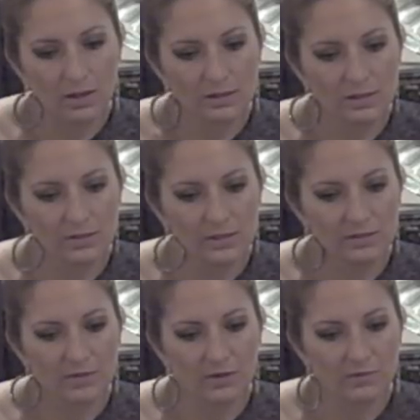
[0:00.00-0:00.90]
a series
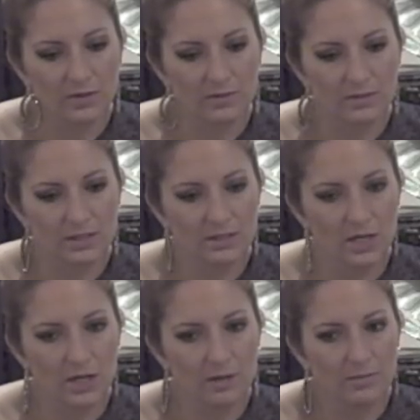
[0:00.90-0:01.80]
of interviews and
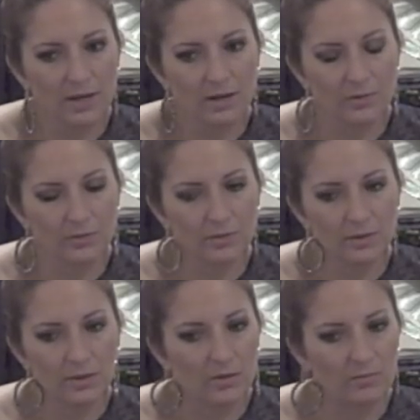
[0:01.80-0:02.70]
talk about,
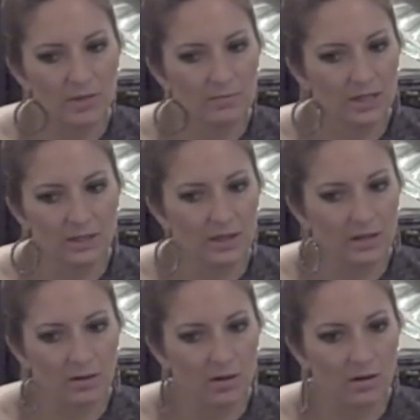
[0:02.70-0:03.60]
you know, me being
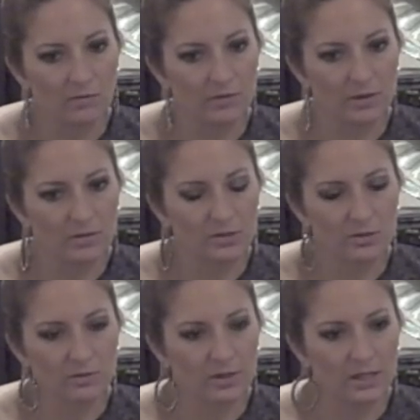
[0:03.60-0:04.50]
laid off and those
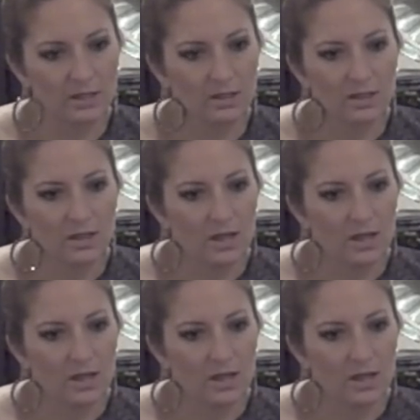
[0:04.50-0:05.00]
3